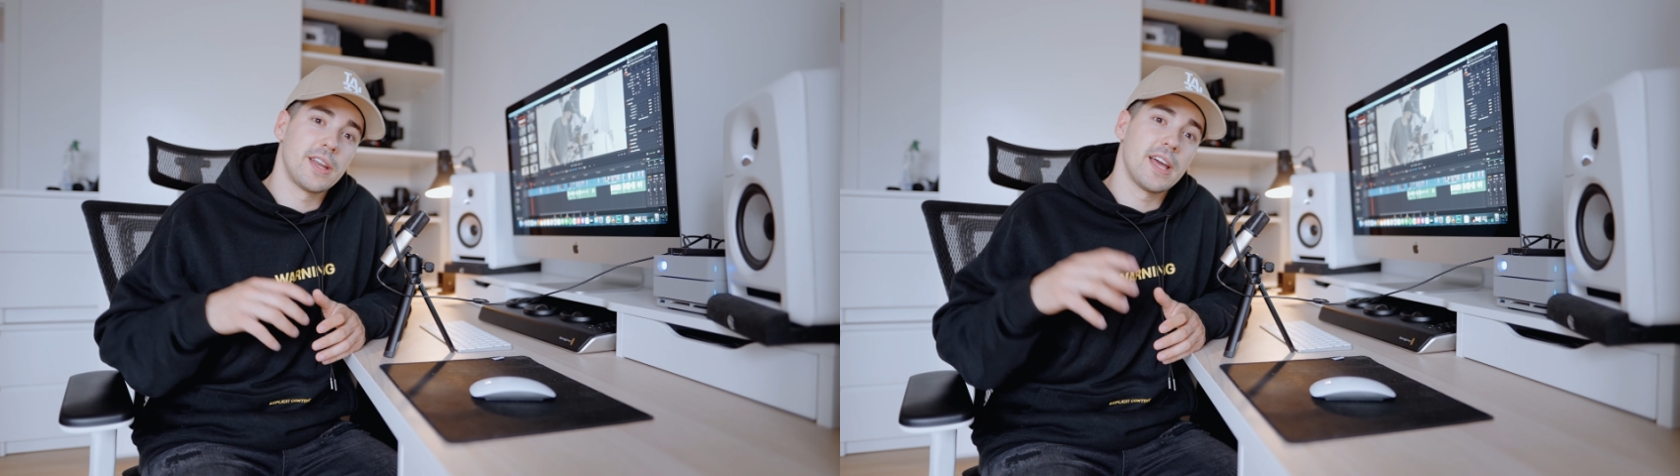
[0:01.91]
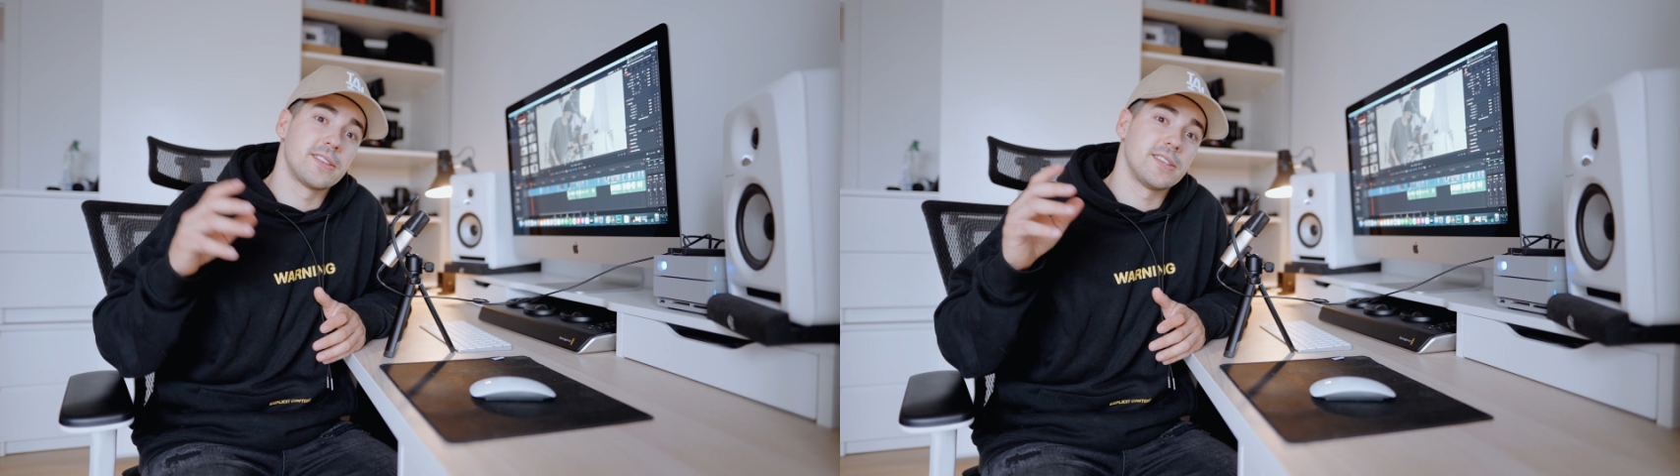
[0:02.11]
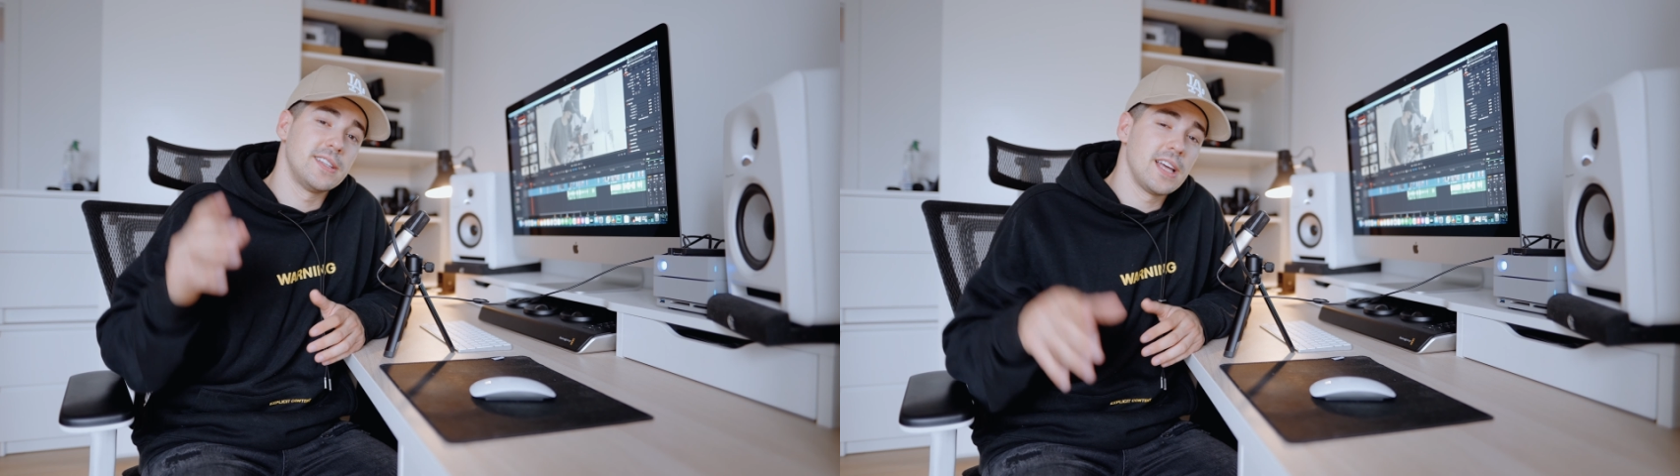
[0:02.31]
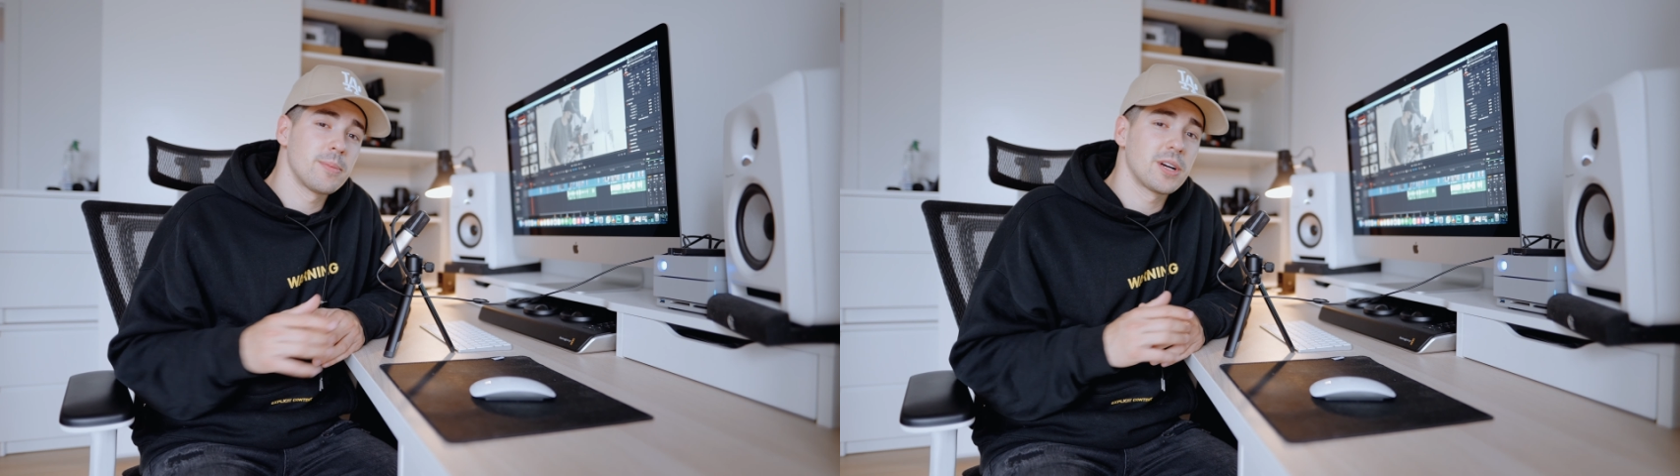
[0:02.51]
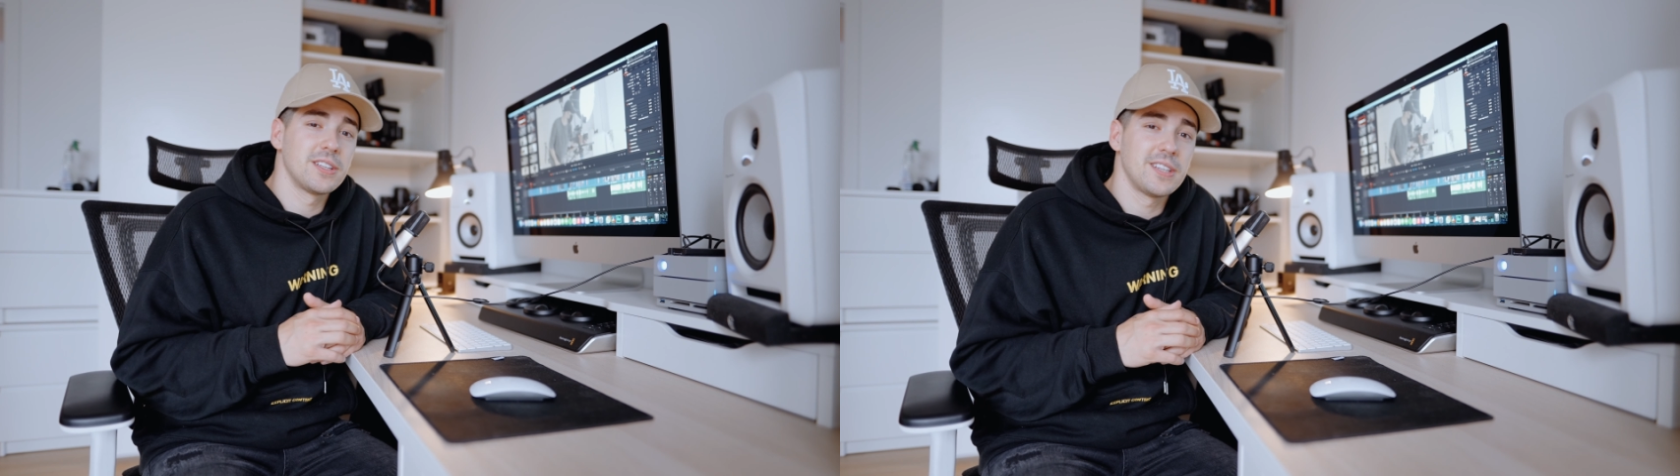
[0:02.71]
and today I'm
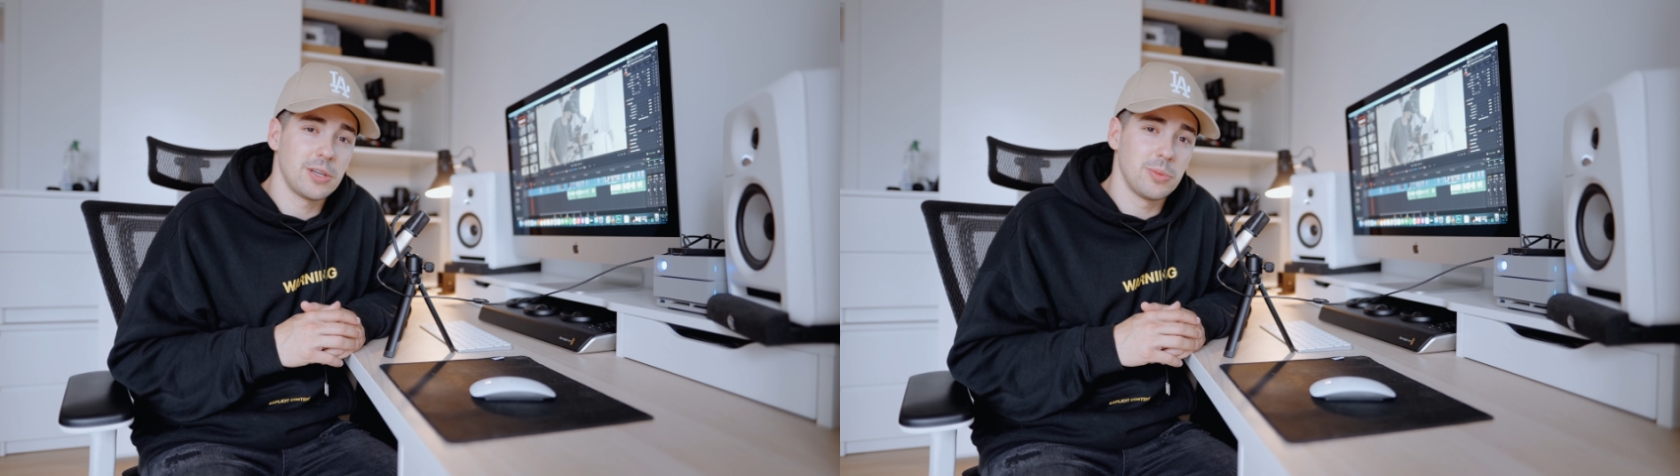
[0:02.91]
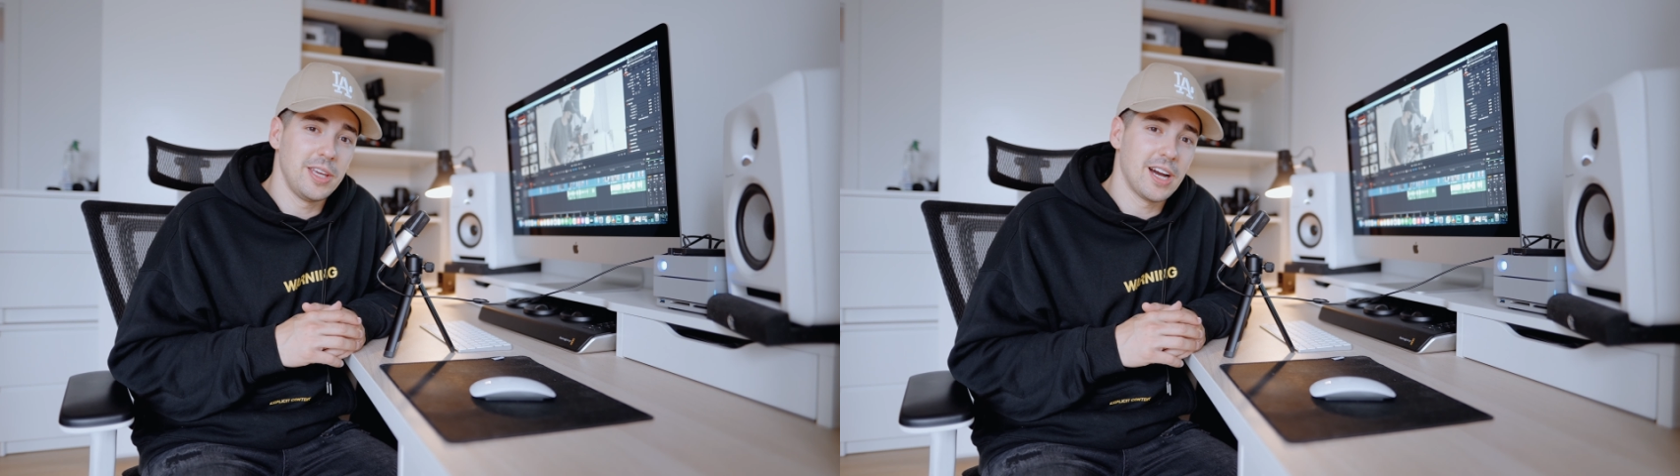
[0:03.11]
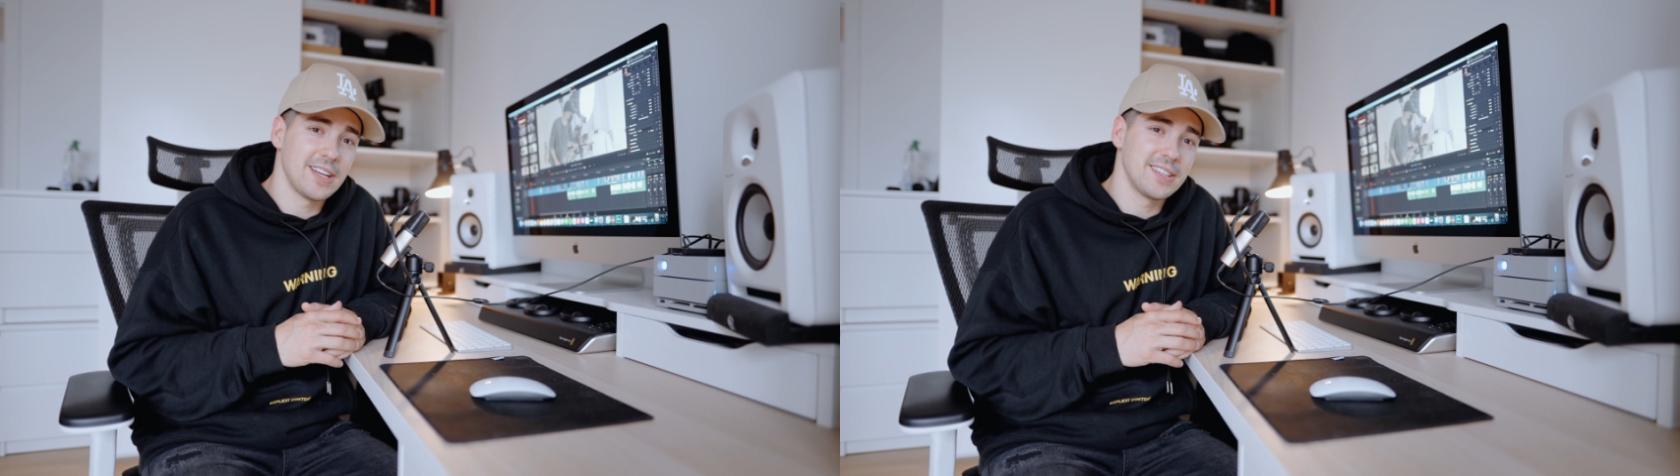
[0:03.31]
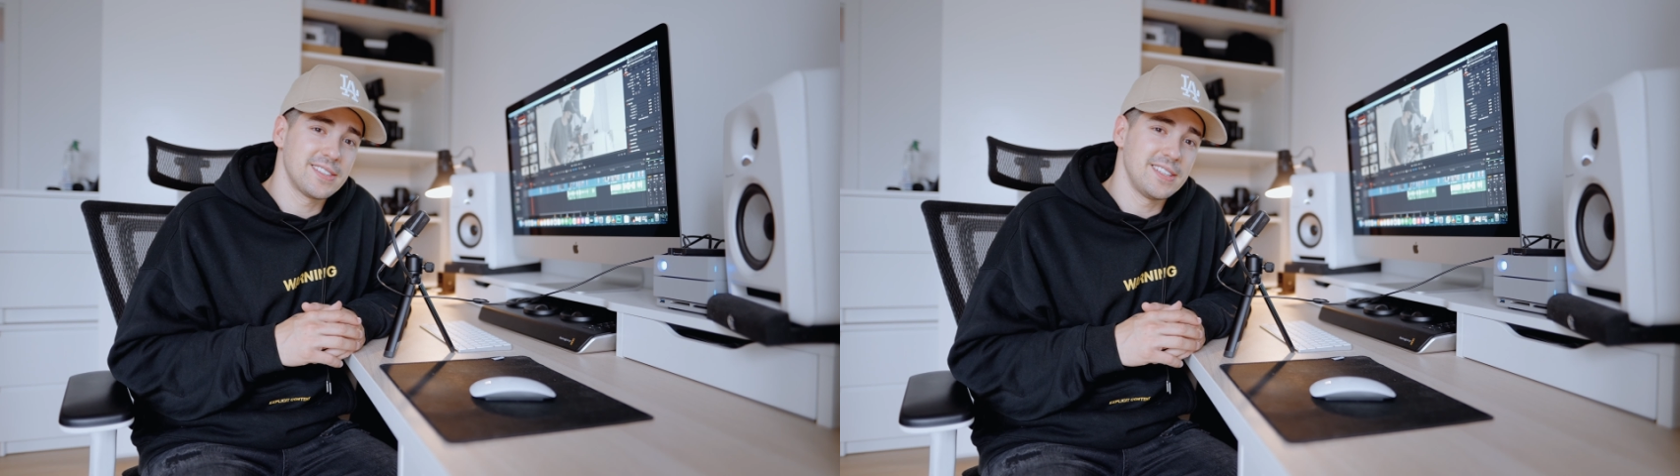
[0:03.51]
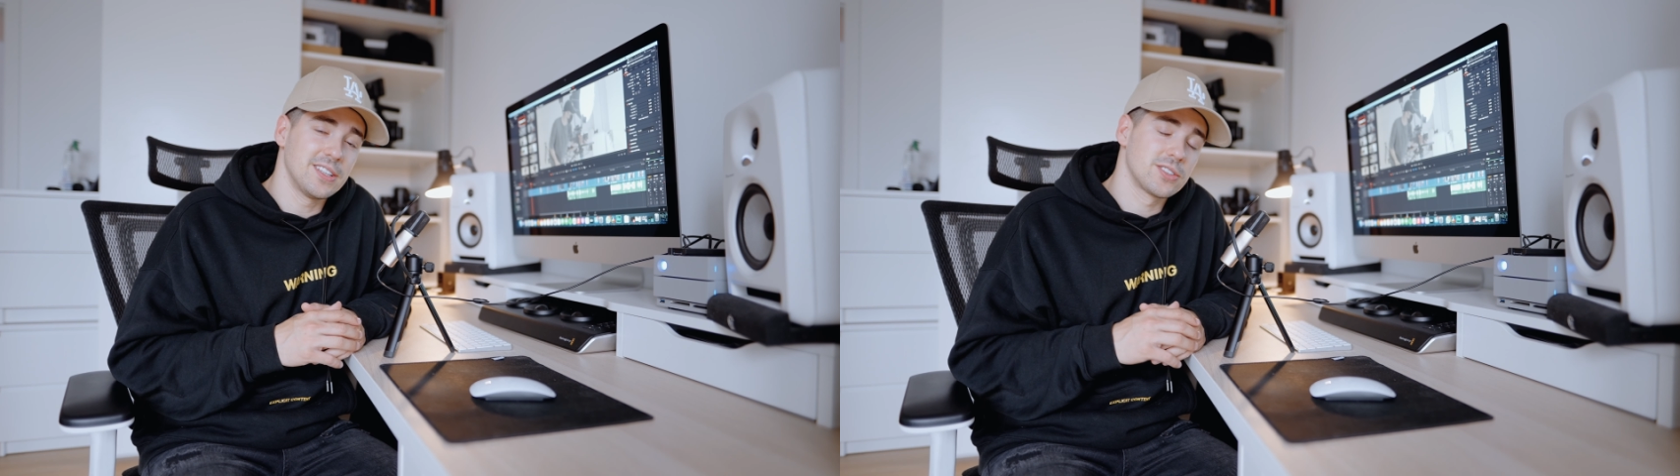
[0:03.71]
going to take you behind the
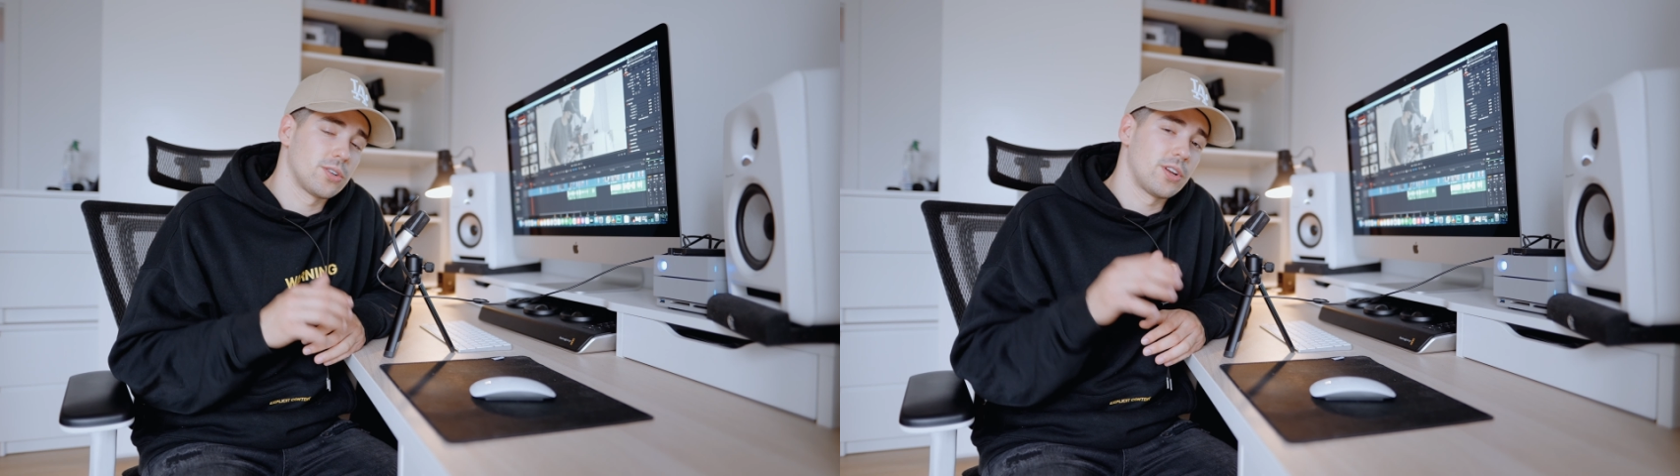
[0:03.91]
scenes on